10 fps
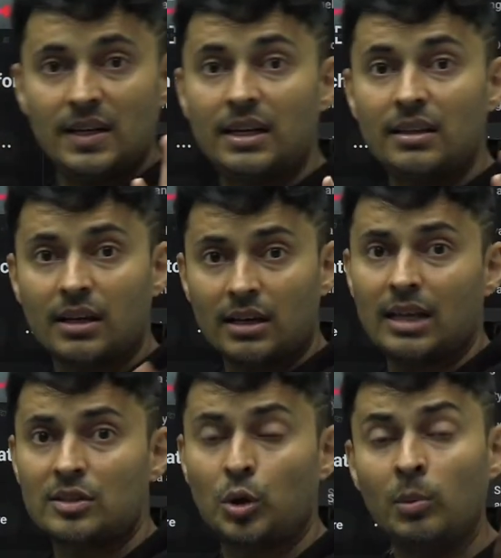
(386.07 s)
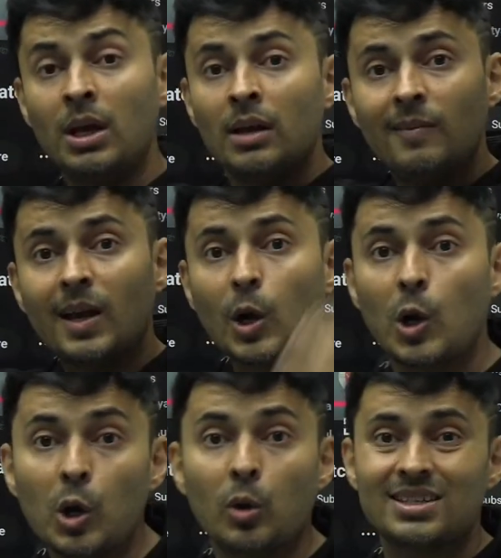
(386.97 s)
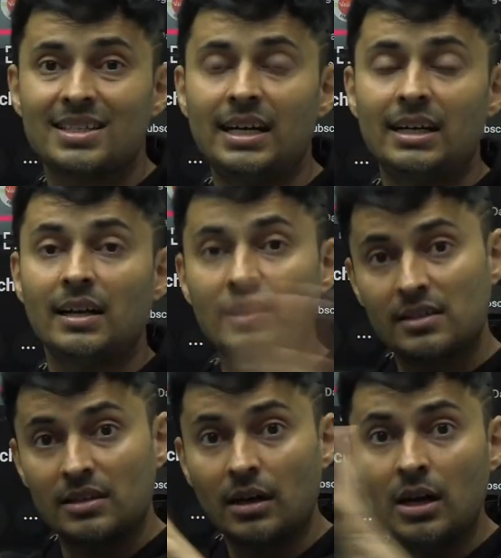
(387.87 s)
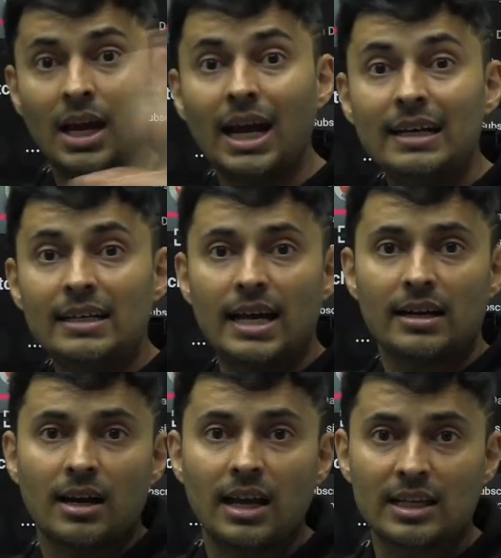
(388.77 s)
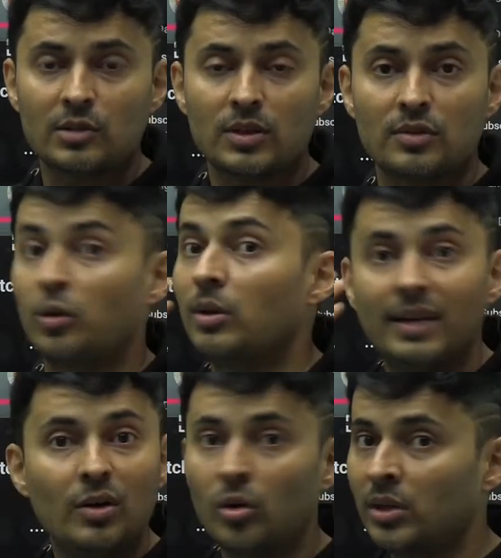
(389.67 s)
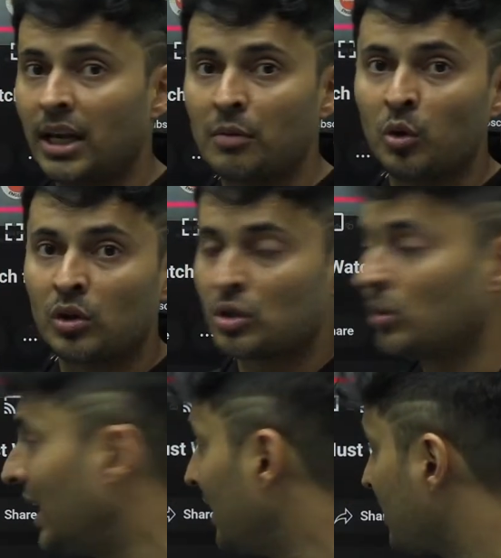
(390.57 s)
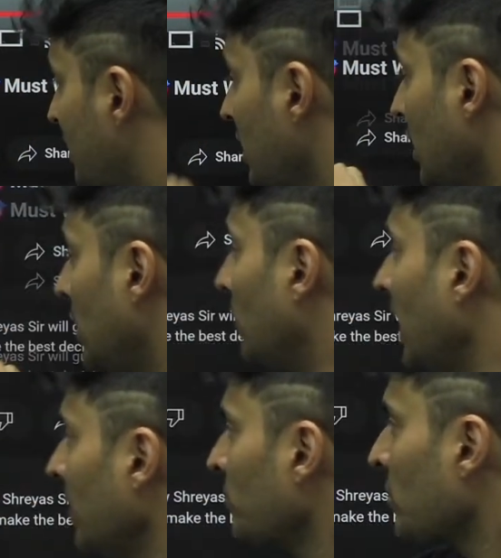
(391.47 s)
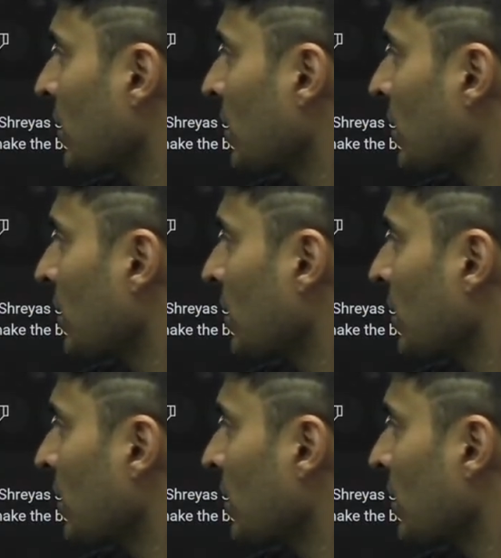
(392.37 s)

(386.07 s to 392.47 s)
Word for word: did it in a classroom. We closed the entries. The entire class was full. We don't take more students. Okay,